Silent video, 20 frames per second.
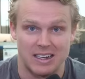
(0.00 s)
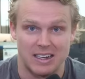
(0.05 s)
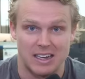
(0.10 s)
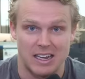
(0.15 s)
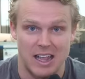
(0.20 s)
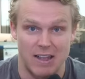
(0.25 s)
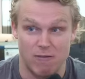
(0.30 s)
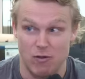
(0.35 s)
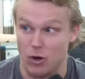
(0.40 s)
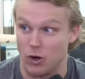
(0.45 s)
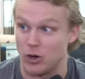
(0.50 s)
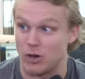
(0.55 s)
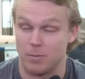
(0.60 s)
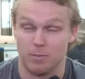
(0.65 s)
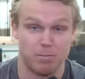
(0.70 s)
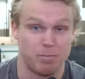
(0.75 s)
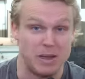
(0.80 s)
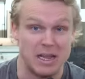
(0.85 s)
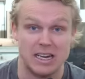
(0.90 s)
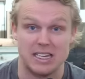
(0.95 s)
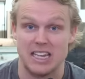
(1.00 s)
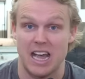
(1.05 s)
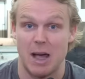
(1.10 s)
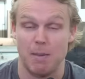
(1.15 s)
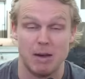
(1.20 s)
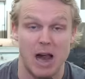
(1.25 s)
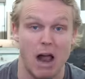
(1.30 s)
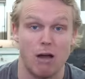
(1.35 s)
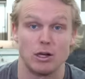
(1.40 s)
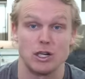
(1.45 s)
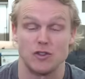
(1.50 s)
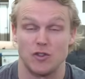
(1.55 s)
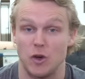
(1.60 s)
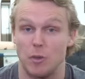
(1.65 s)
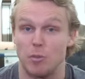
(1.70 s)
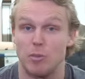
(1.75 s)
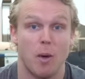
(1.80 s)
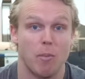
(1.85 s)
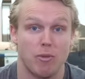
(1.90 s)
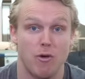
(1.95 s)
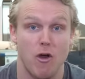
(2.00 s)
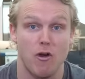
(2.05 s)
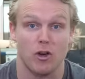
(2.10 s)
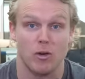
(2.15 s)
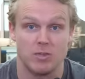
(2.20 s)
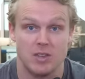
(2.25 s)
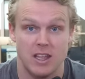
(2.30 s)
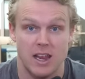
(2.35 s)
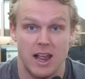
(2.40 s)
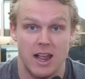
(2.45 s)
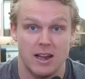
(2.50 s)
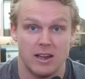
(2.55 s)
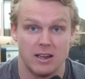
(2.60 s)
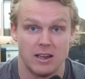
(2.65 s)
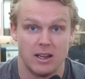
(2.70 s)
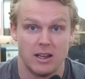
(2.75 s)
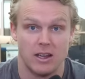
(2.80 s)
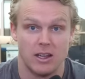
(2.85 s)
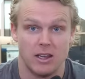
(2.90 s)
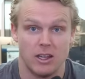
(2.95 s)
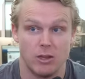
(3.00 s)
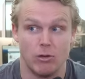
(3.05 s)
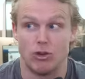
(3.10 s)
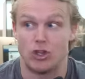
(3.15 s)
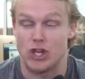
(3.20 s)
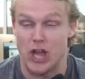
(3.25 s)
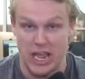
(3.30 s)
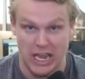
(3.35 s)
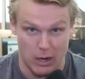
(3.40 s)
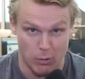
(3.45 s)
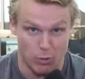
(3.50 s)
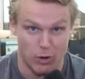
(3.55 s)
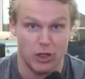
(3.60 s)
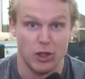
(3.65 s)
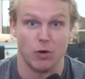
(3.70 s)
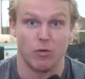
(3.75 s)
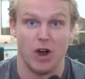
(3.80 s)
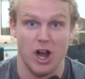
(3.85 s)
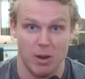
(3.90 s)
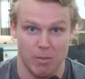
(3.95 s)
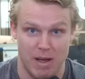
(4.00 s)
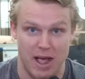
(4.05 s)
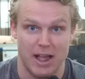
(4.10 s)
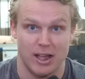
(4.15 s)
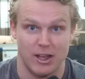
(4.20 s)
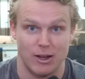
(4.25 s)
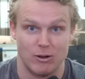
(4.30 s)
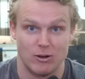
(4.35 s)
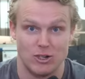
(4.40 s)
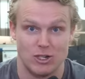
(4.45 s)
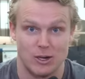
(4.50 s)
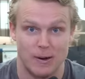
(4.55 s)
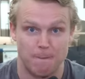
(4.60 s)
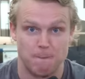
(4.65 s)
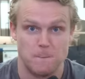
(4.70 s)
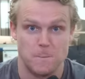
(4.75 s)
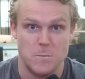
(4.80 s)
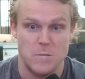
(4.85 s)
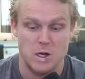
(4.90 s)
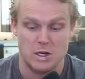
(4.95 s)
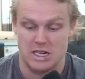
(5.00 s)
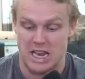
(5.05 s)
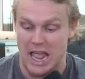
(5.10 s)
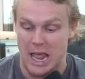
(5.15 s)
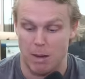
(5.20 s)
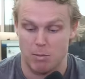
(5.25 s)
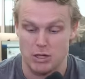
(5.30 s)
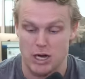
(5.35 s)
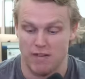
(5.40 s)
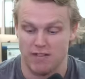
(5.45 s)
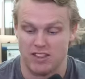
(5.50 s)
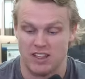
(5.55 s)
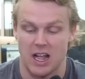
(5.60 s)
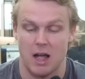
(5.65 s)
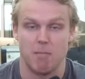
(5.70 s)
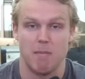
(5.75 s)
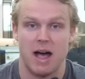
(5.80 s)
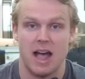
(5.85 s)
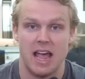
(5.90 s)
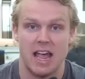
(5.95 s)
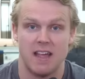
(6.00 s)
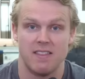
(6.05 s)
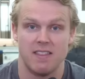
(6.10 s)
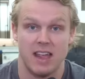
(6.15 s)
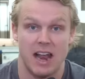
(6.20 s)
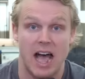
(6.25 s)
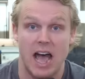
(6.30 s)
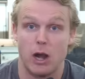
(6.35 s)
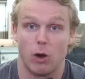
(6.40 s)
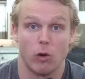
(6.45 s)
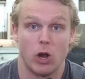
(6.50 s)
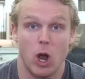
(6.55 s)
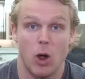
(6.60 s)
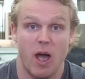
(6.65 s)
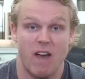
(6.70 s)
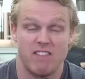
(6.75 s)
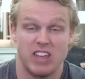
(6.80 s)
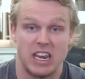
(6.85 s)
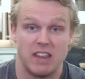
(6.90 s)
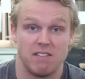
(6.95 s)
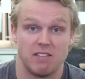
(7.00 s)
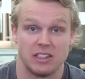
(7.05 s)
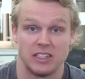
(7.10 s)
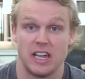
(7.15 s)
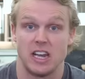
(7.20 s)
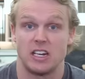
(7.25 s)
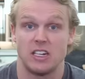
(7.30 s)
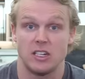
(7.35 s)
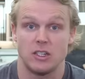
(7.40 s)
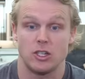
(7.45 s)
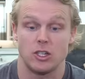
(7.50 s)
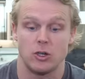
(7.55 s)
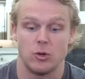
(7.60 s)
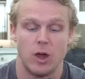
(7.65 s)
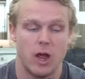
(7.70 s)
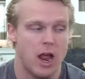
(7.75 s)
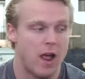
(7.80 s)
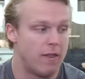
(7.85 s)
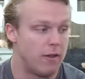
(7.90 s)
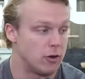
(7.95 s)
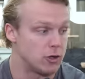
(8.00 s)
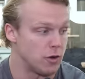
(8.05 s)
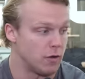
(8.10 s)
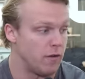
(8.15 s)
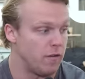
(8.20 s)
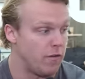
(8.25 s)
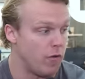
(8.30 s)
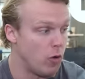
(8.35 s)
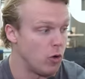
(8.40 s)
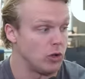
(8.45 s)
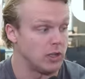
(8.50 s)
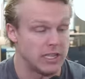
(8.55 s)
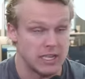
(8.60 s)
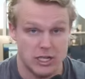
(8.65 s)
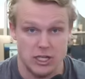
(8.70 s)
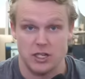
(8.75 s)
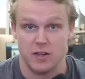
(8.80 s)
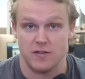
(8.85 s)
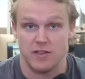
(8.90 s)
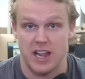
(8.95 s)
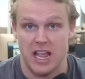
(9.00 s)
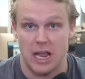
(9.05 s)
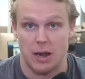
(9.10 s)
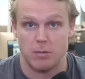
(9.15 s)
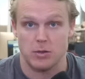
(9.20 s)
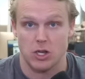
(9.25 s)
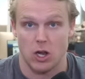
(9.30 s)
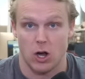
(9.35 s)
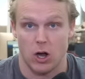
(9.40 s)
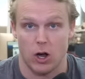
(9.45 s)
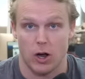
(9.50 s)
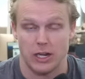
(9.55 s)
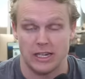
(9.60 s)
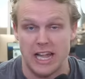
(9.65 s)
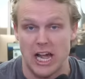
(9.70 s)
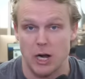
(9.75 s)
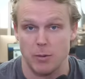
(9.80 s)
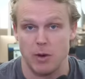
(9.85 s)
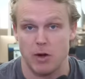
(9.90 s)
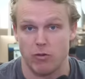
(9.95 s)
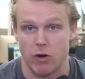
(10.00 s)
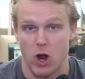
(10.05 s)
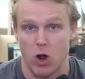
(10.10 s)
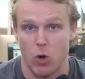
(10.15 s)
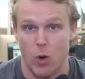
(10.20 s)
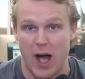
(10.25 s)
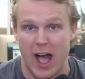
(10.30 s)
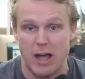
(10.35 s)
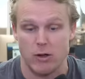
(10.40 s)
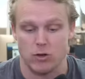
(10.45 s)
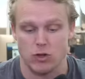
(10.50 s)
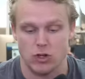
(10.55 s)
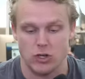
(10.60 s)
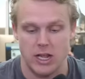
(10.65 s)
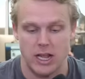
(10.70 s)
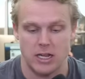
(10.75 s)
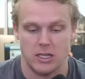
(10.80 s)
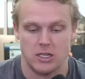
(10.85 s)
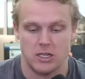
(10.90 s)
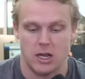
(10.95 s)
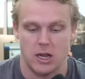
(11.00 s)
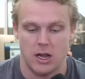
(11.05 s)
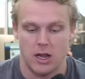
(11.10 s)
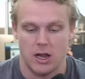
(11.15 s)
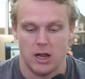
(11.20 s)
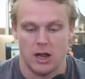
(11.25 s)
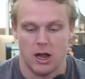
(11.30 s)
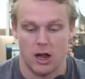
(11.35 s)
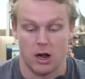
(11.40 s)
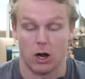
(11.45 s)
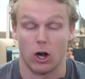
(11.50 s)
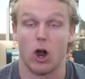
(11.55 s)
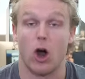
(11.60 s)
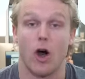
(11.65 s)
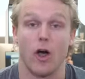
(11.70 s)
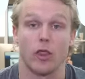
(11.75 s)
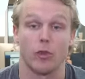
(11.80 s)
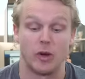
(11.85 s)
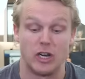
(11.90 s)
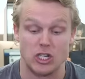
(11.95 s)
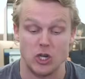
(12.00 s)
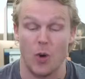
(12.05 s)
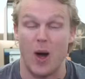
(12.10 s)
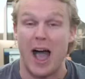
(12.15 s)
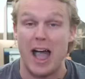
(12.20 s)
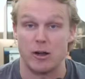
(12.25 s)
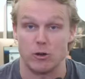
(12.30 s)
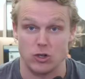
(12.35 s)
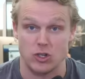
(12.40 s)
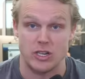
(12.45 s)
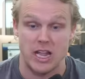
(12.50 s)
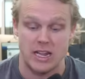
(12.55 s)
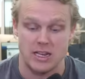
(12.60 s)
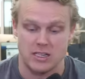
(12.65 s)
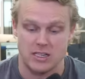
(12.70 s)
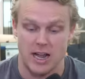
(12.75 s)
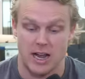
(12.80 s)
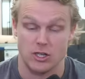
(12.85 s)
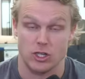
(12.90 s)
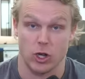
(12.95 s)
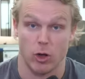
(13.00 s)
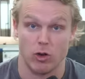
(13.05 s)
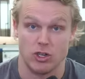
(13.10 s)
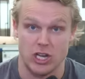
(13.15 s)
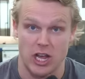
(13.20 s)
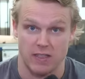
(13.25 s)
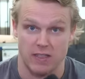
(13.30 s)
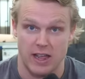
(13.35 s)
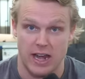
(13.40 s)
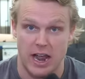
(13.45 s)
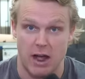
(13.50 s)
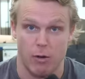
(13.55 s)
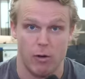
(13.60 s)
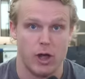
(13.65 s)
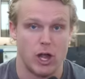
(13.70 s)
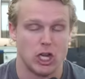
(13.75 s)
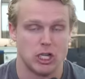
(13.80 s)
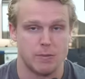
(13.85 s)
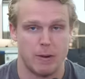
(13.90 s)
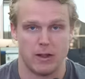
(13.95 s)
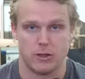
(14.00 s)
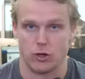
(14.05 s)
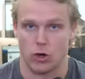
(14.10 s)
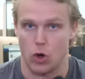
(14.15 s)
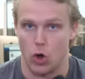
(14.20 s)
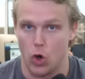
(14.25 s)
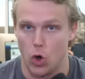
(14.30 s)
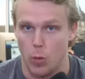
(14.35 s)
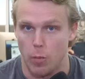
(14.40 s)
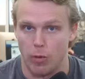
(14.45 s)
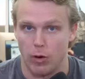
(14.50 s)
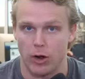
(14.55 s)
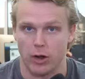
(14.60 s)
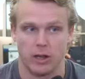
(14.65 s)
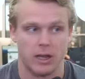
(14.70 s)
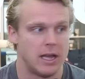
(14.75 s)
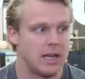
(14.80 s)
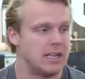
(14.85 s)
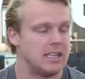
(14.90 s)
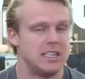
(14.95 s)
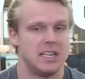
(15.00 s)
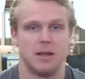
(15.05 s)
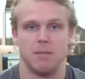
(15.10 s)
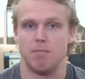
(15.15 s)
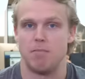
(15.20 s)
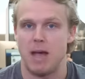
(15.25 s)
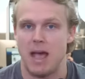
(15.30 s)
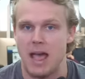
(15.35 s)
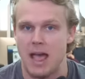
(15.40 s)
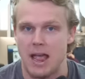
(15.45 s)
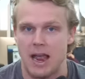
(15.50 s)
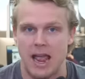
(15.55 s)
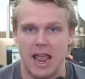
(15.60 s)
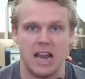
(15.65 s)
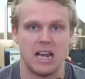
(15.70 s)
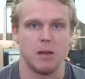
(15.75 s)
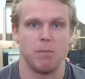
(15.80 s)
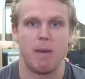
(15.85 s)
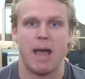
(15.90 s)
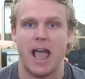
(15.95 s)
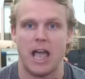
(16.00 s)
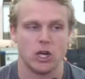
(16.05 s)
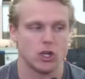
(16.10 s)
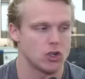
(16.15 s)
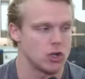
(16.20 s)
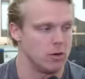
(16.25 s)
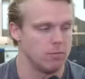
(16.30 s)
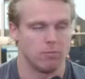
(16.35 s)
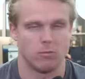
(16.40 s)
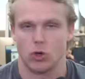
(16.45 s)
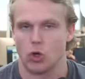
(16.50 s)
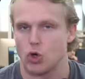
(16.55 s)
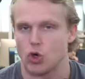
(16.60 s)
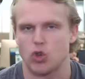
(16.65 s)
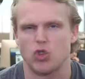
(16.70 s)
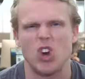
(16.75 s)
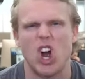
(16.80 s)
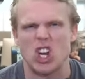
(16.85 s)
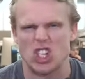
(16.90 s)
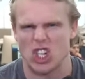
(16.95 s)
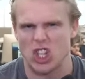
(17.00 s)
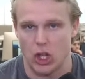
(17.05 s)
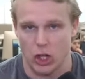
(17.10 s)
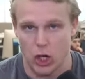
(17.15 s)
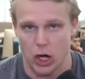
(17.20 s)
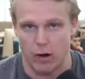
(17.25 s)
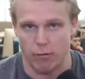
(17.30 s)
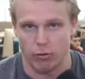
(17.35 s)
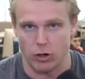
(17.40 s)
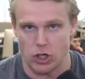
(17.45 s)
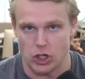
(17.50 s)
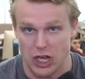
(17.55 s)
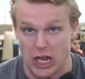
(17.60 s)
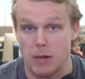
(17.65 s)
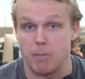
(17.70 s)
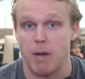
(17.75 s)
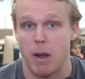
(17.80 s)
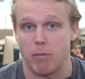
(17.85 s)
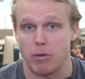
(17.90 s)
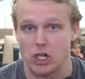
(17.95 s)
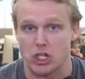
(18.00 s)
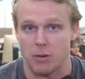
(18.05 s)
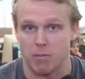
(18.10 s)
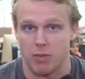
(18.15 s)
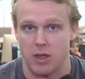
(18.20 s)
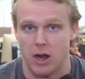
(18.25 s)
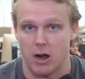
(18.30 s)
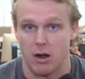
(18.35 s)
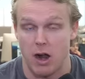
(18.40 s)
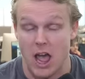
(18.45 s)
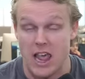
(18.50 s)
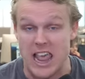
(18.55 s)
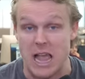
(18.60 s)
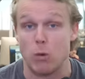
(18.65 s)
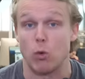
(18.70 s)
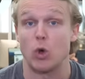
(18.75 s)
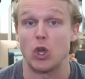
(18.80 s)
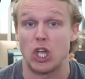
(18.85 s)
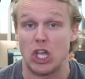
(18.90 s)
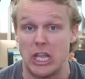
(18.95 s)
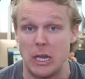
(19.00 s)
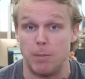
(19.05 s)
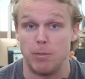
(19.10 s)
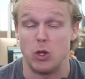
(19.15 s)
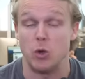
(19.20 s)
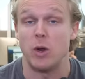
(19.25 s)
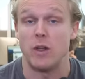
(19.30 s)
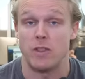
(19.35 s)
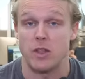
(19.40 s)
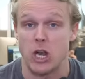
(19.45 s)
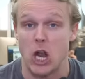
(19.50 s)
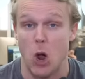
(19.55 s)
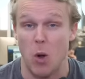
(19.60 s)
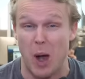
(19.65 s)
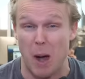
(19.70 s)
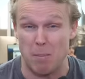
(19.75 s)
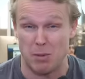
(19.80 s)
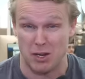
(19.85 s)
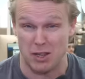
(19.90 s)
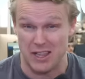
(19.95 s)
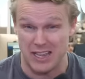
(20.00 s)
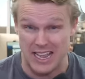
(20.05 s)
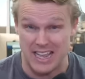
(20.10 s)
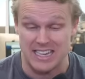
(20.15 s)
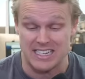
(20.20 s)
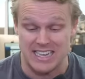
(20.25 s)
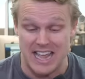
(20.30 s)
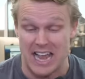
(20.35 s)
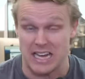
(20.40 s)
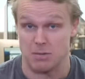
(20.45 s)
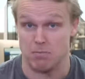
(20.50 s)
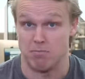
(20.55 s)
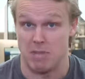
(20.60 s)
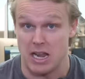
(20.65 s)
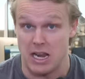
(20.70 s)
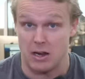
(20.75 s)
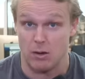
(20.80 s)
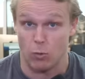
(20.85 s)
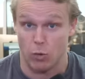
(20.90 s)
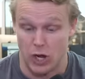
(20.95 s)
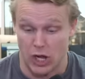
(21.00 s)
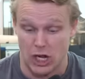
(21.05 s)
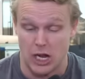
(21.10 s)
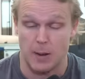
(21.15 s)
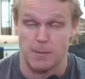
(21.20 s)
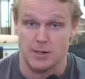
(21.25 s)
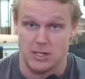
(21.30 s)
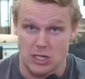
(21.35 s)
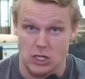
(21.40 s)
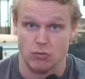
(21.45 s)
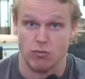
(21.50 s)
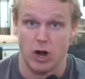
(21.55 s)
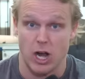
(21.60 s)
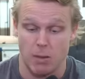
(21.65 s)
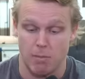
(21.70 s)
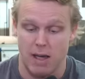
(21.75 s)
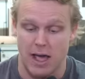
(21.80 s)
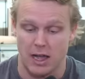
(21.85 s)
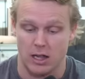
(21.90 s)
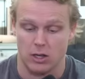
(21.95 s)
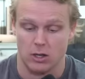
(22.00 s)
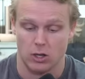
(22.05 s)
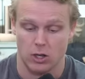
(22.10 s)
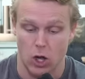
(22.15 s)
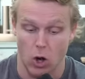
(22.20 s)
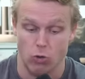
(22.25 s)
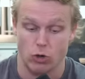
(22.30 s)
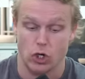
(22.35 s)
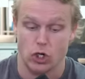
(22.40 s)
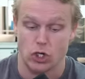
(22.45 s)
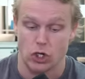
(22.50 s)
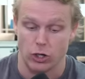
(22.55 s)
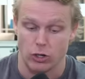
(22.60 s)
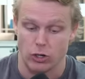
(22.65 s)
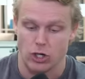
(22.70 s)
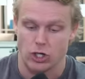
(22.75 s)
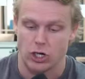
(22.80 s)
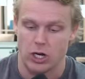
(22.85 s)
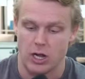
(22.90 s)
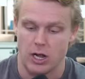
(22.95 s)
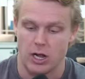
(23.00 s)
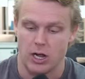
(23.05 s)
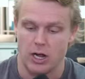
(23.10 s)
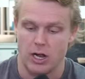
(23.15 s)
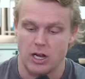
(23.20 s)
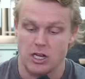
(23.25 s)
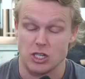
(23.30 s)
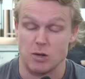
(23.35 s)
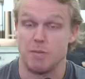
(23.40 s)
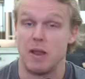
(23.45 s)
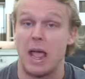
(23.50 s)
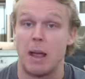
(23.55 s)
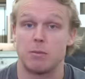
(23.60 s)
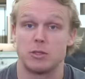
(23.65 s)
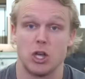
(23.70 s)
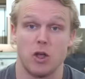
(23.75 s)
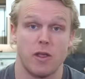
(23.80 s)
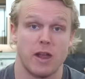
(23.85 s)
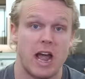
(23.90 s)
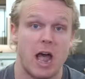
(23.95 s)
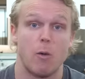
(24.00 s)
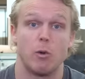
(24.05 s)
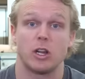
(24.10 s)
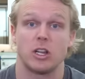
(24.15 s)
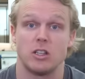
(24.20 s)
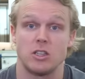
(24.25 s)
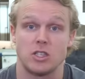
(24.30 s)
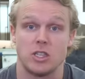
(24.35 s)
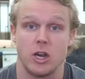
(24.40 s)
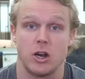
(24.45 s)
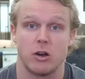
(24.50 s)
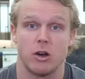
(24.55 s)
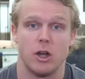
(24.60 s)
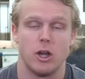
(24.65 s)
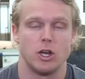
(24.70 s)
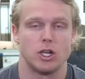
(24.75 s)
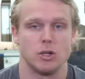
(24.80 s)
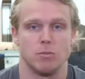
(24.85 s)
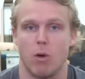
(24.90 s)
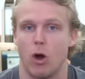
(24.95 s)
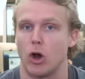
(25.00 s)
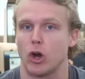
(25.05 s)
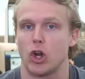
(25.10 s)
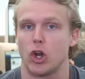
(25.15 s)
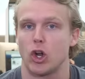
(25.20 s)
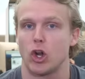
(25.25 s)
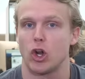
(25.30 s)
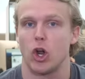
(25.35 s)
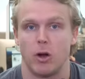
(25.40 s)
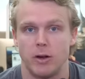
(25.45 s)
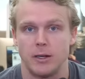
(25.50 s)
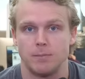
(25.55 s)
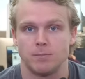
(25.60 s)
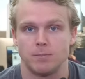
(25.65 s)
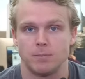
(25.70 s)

If you're a big-time college football program today, you check in with your running back coach. Names off the top of my head that I don't know have any validity to. There's a full list of names on Letterman Row, Ohio State's, or On3's Ohio State site, so go check that out. Spencer Holbrook, Tim May, Andy Backstrom, crushing the coverage. Get a membership there. They will keep you in the know up to the exact minute when it comes to this running back coach search. Some names, though, that I would consider: DeMarco Murray,